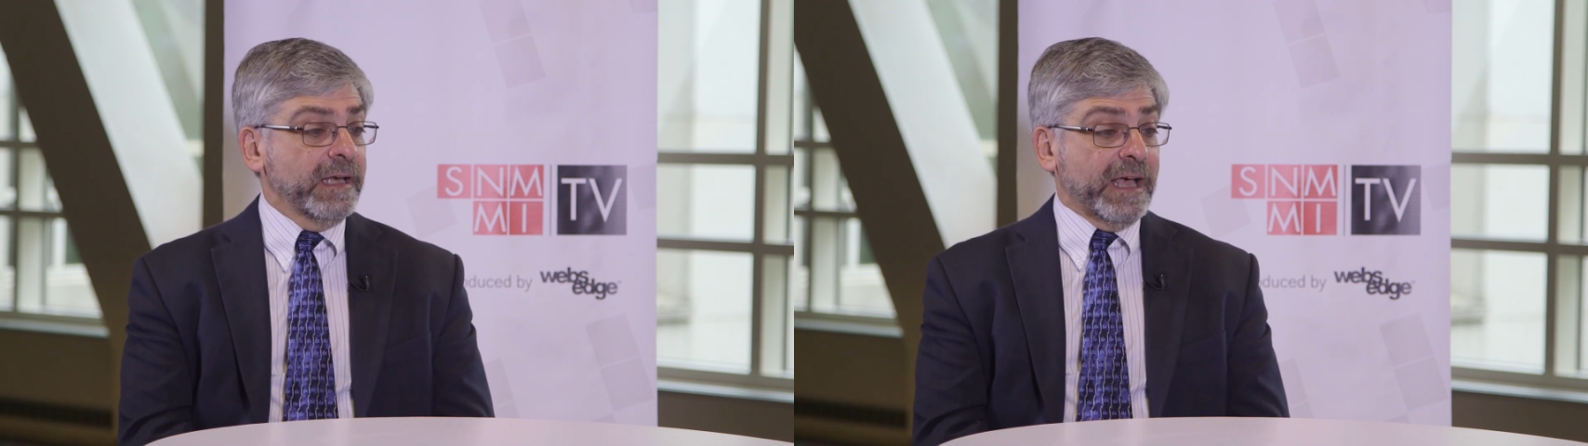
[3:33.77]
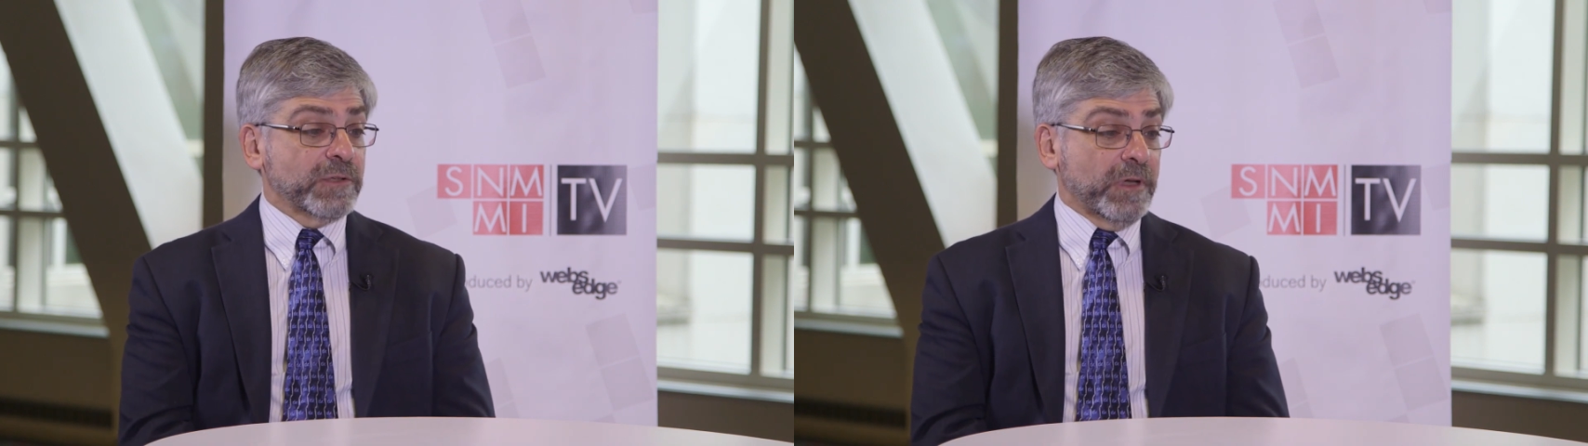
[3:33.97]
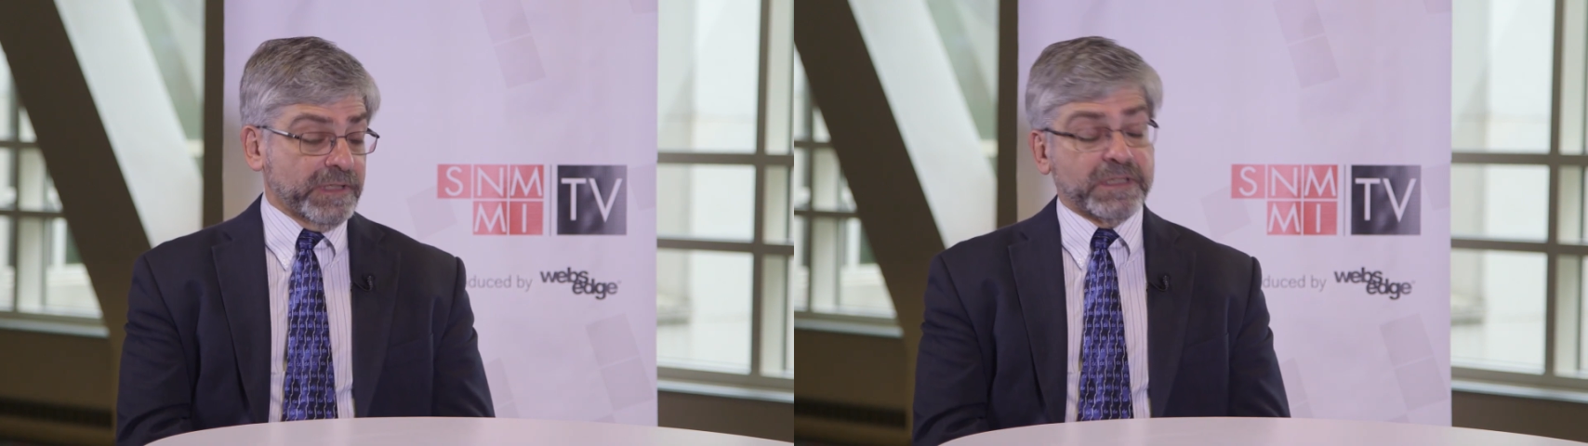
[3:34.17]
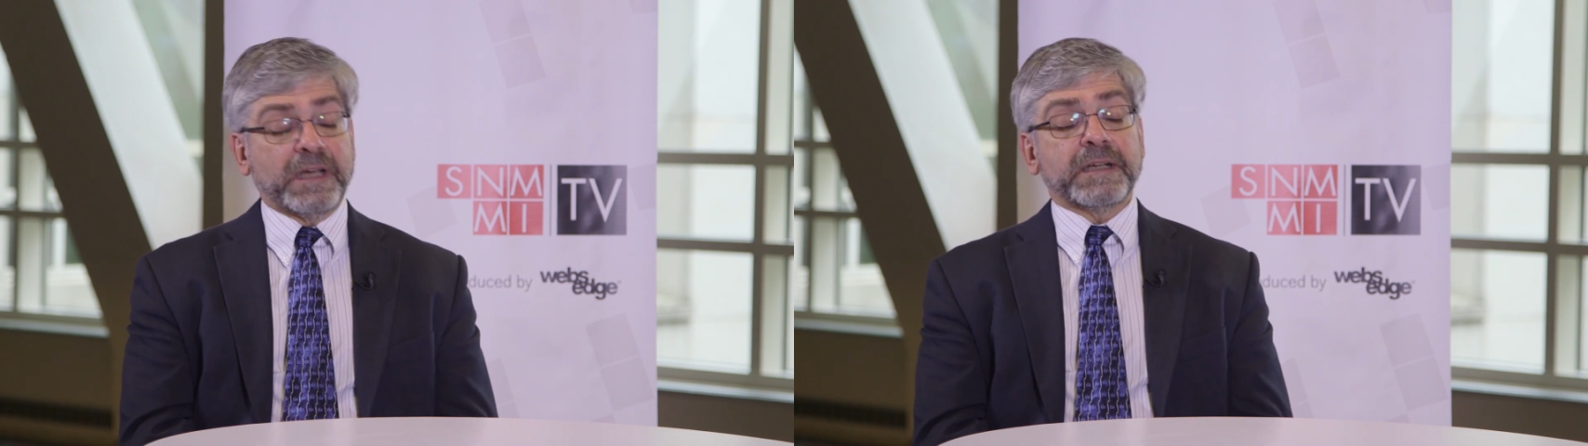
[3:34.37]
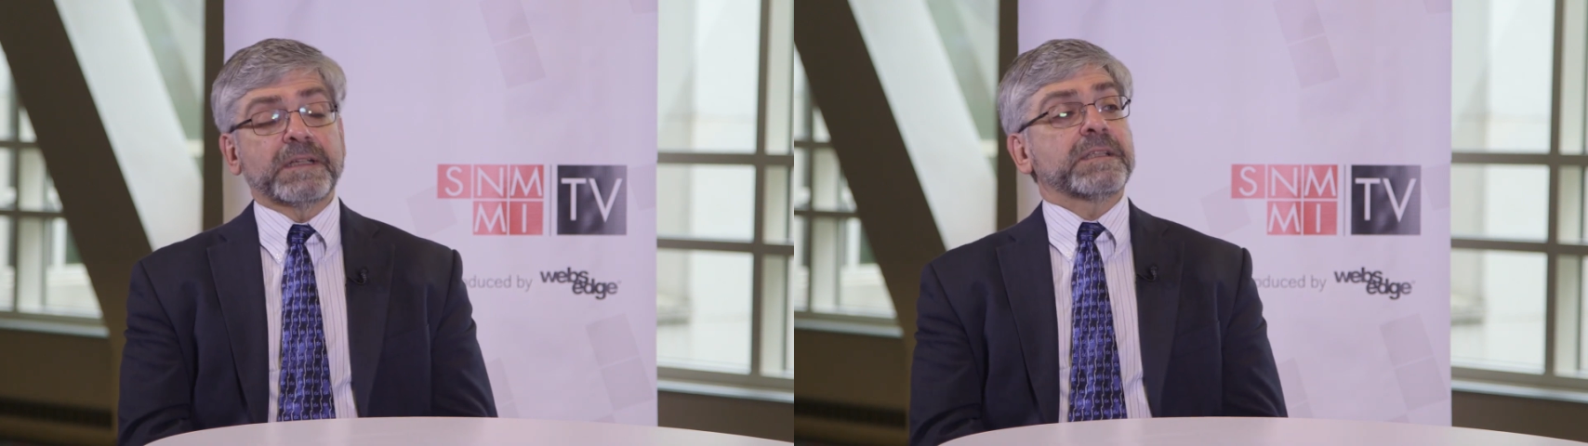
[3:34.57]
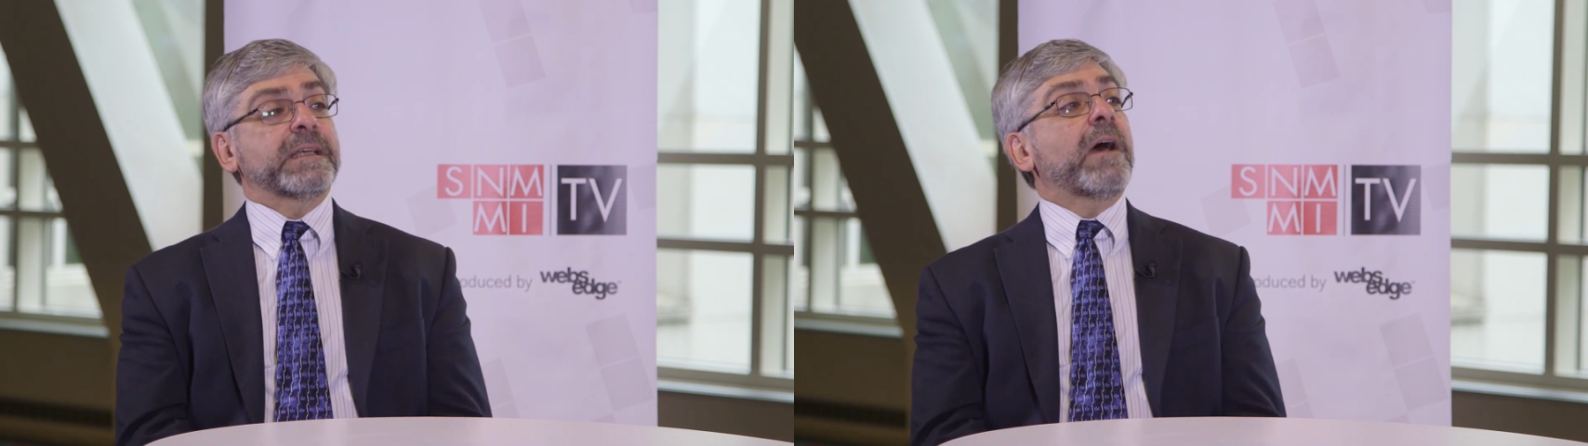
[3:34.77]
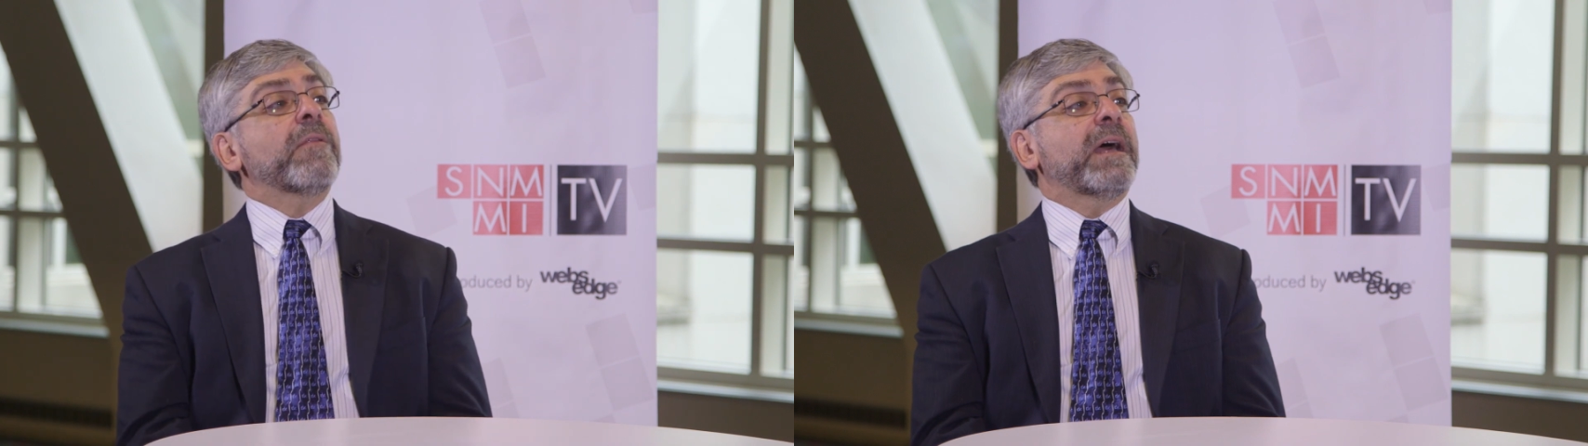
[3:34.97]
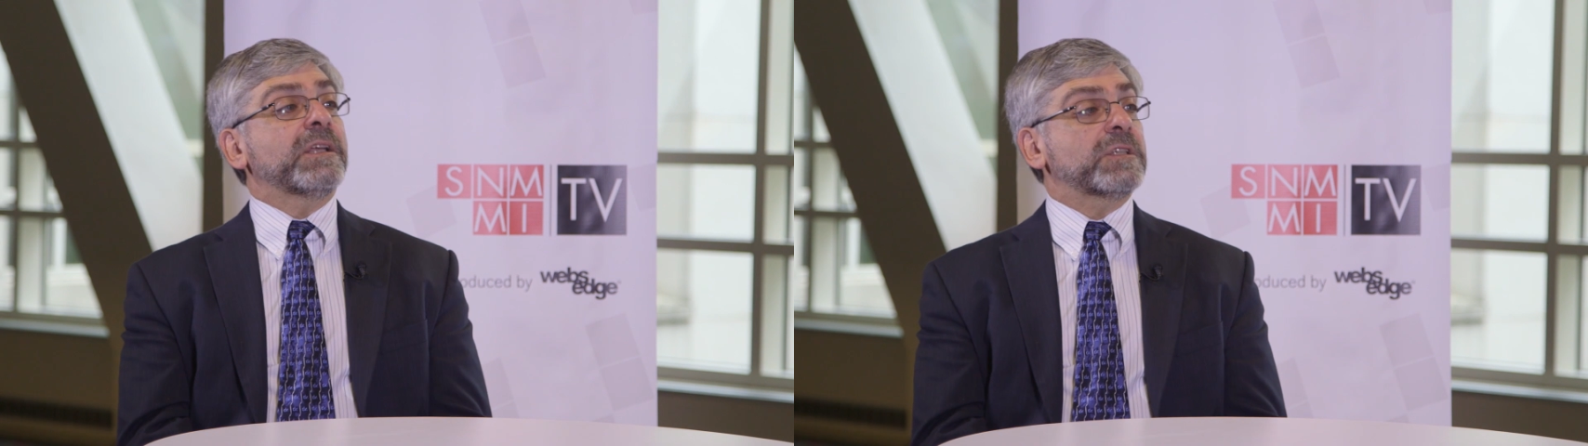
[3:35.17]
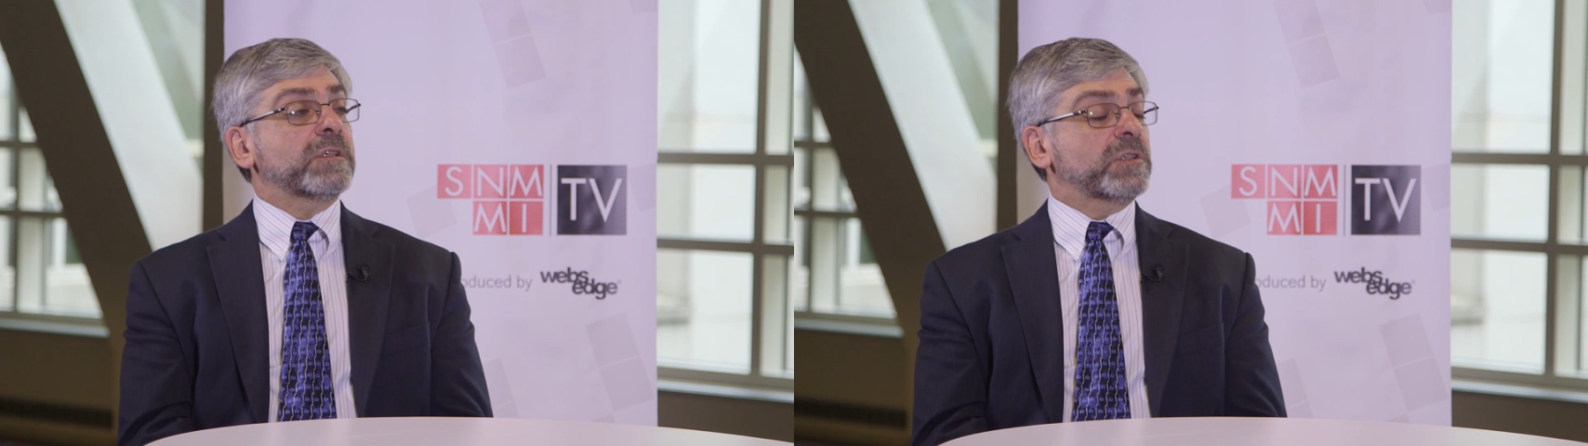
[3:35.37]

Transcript: as well as excited to see how that is